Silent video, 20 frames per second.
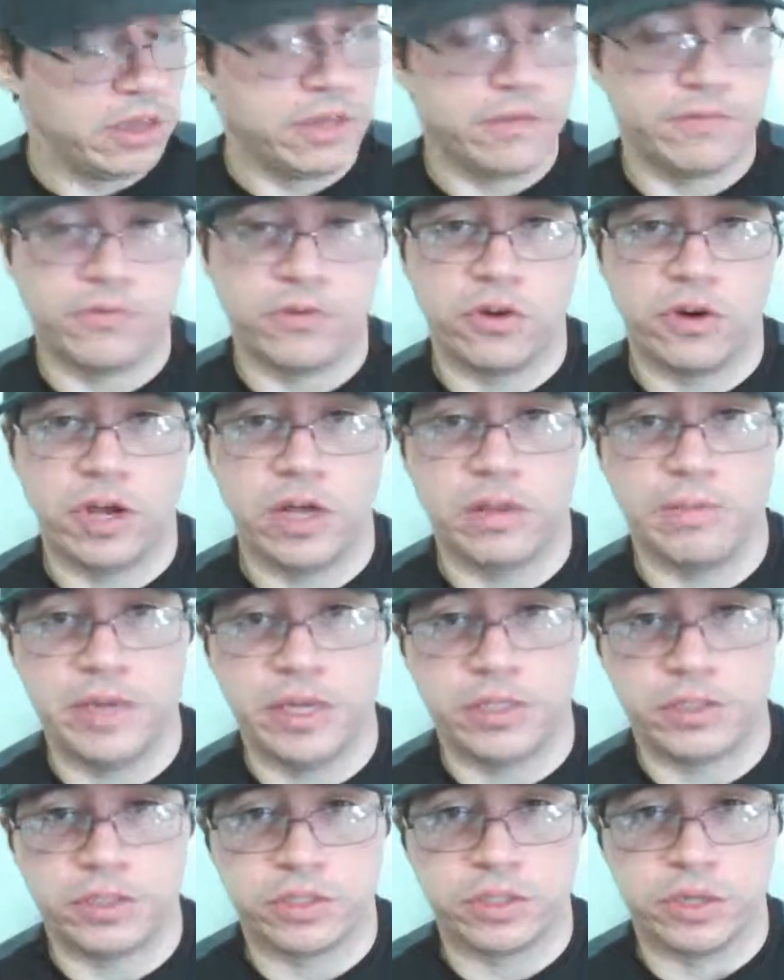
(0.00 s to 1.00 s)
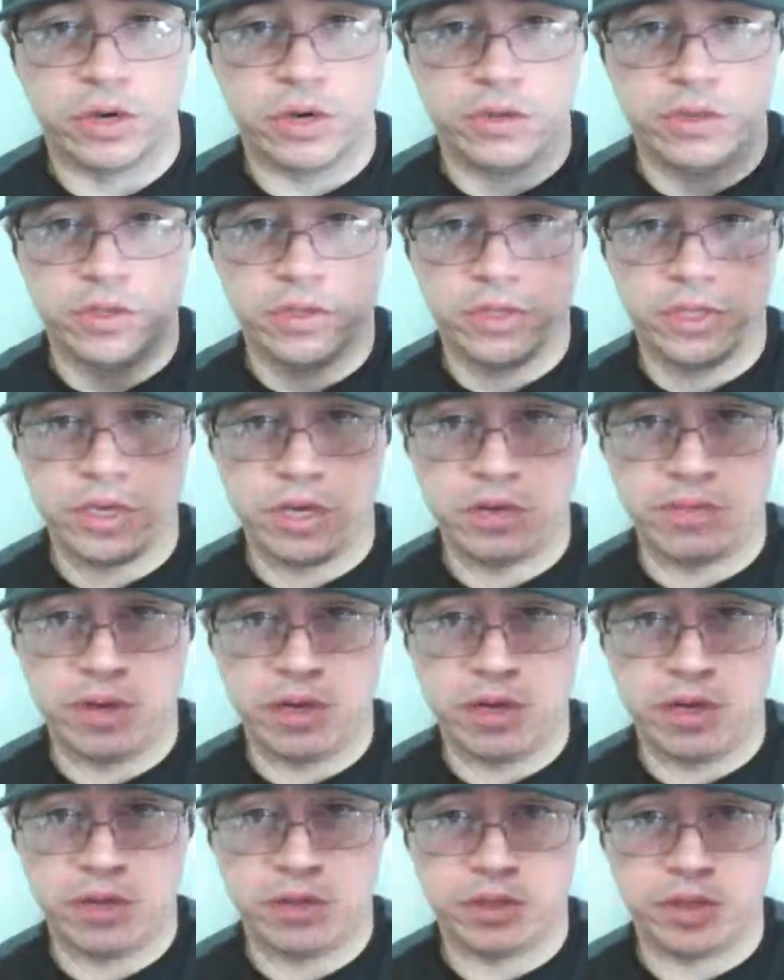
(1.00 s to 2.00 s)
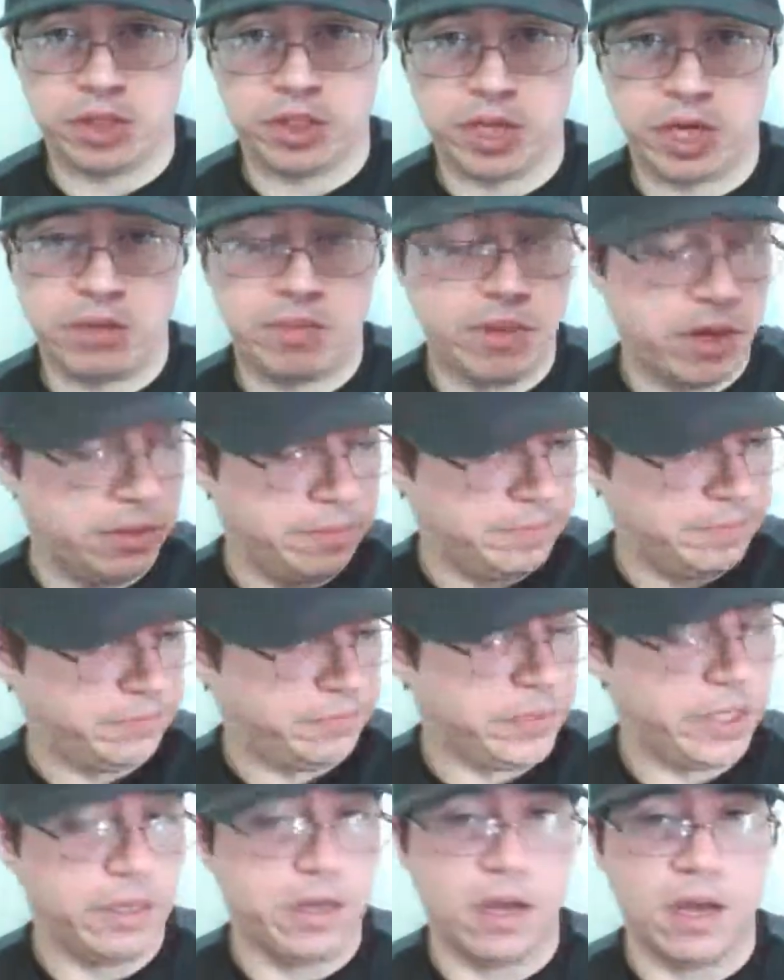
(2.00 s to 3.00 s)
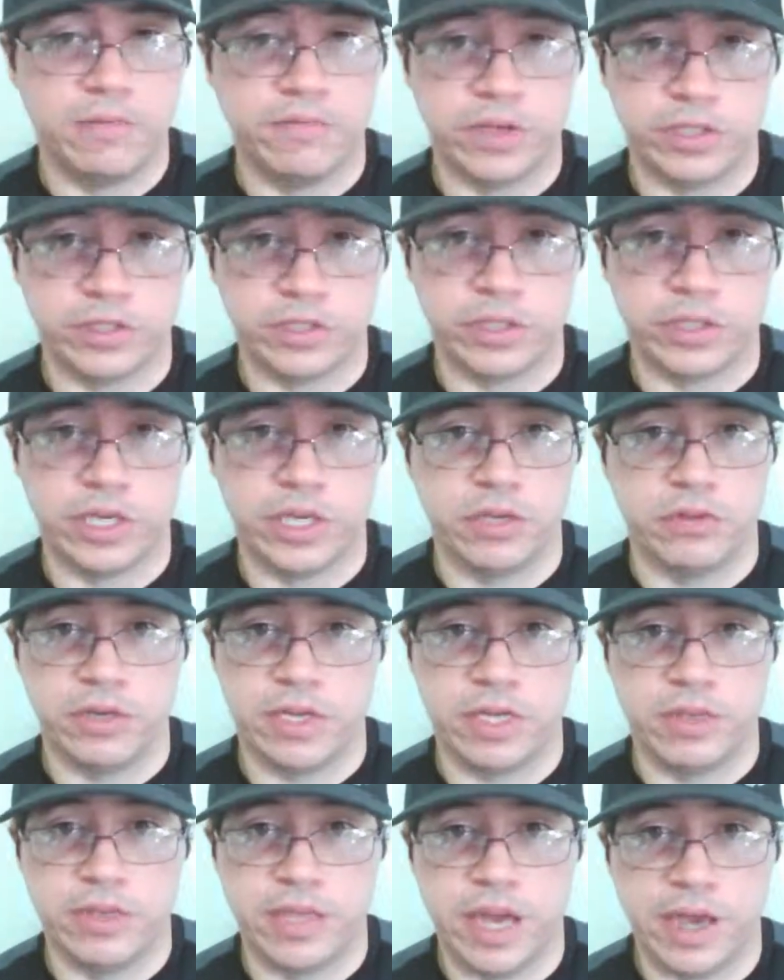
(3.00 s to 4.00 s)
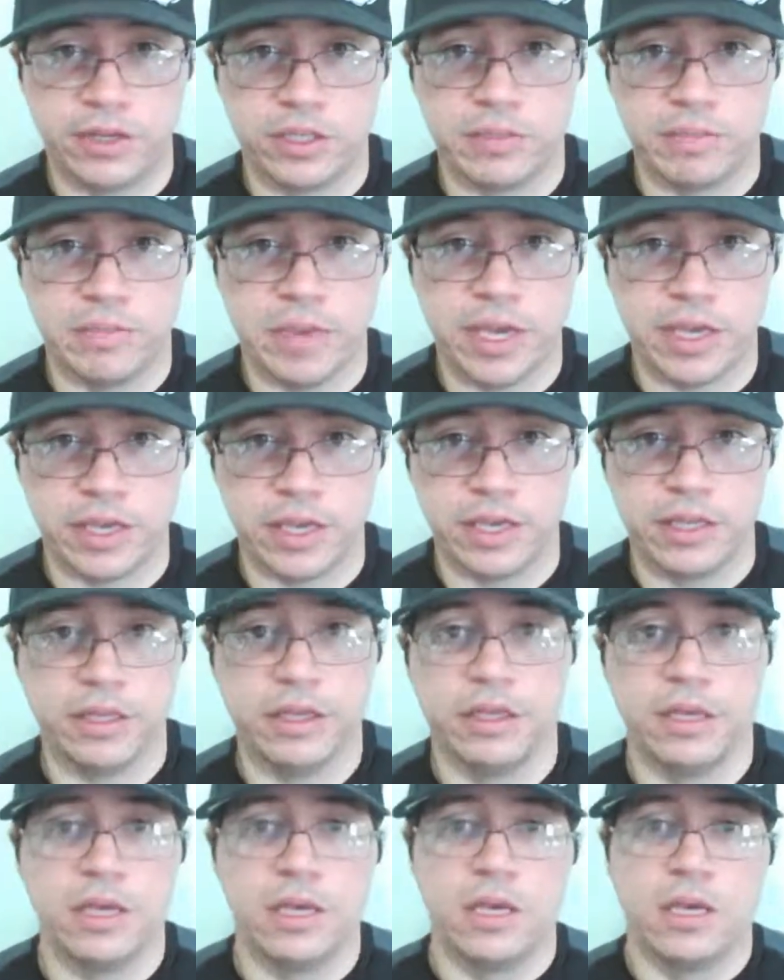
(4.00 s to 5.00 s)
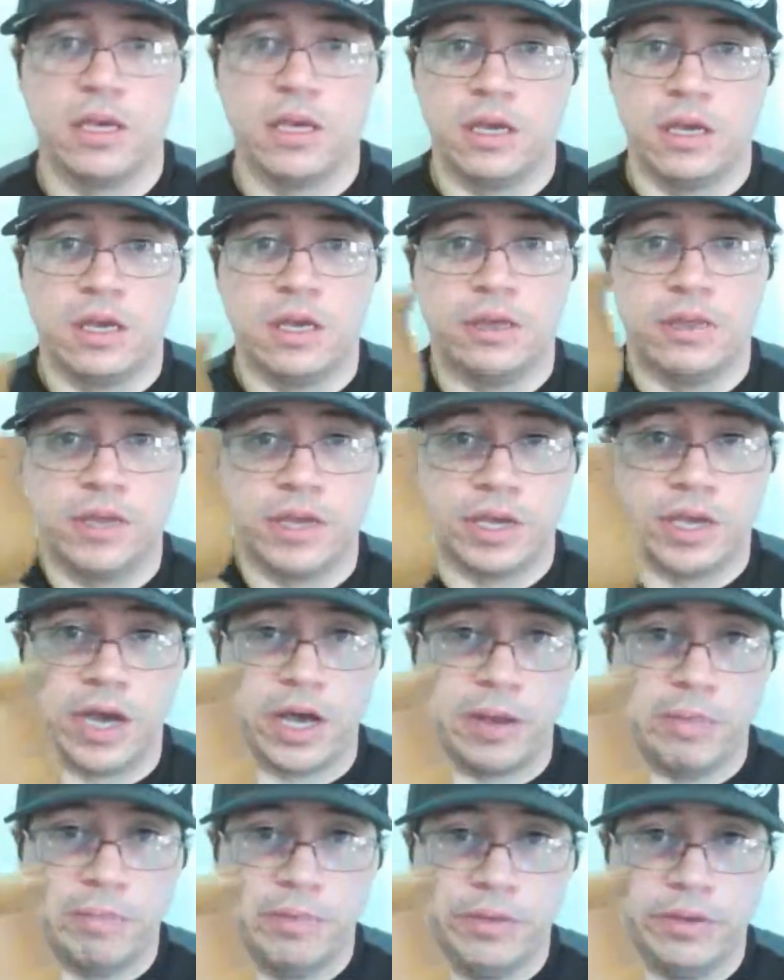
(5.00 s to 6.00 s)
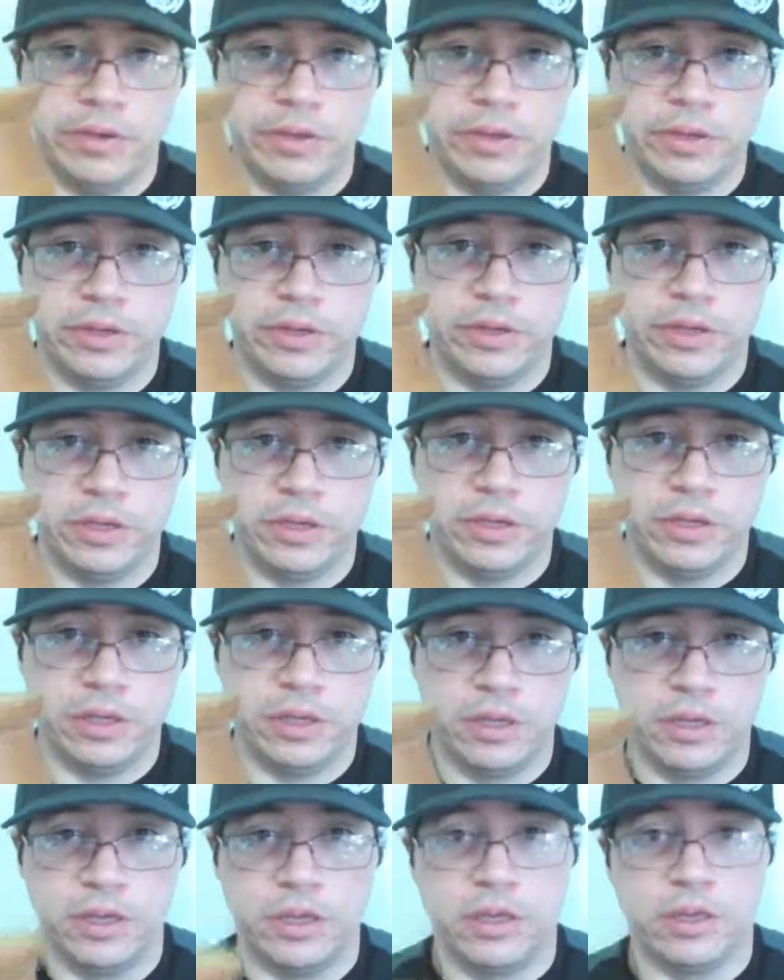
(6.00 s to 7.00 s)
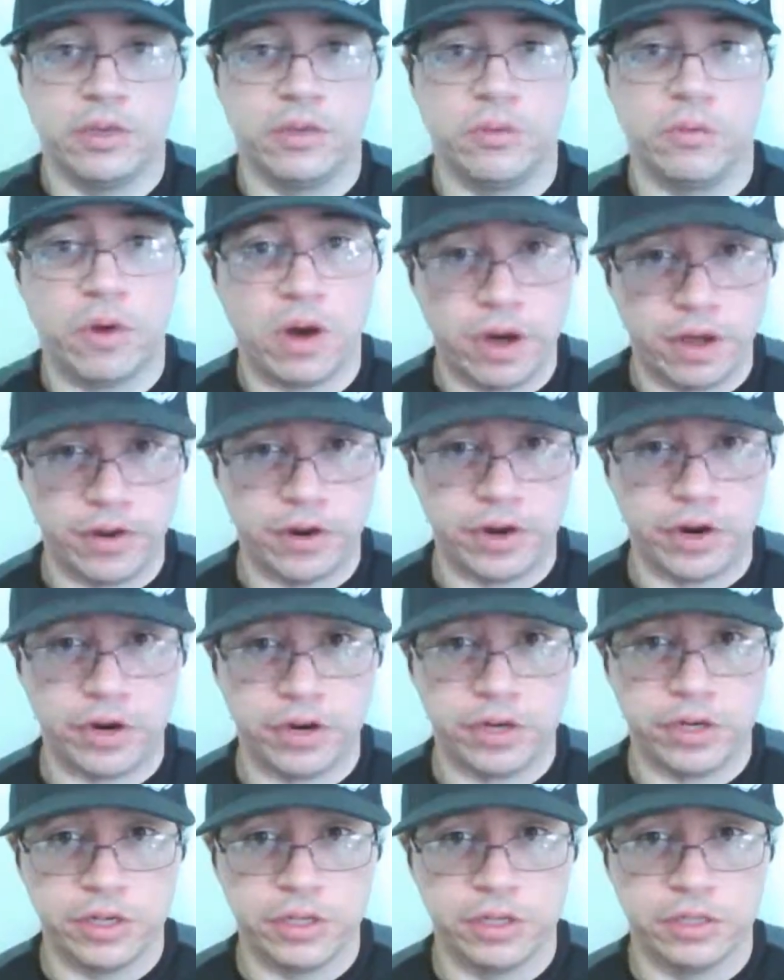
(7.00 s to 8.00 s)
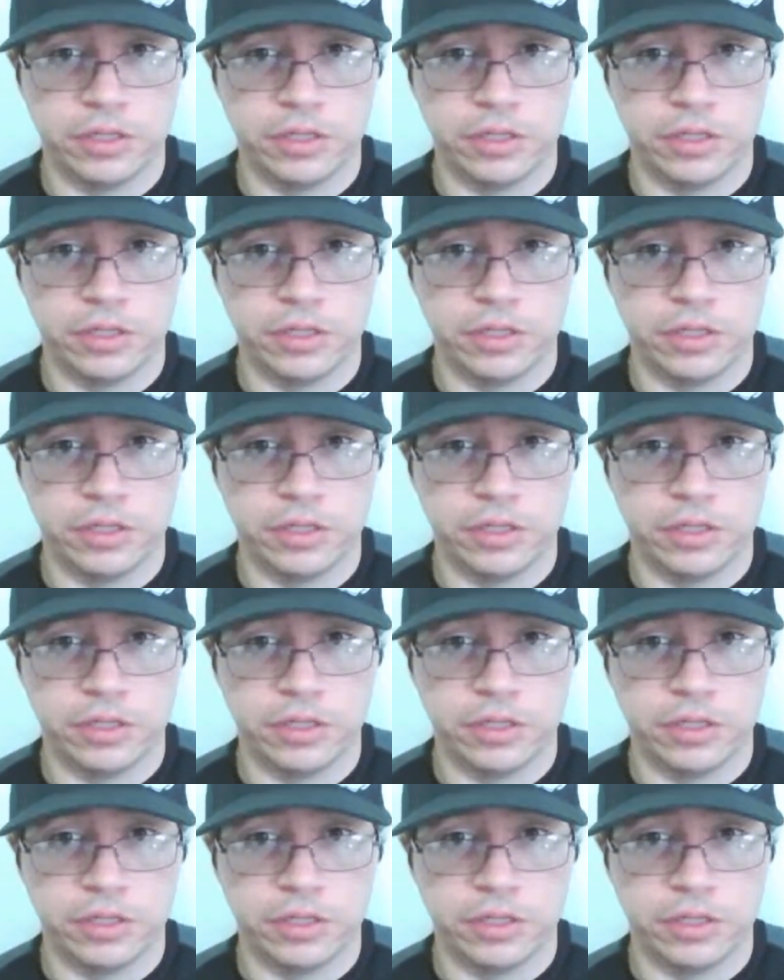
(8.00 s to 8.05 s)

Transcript: The 4 elements are the yerba, the sherba, obviously you need that to make it, the cup, the water,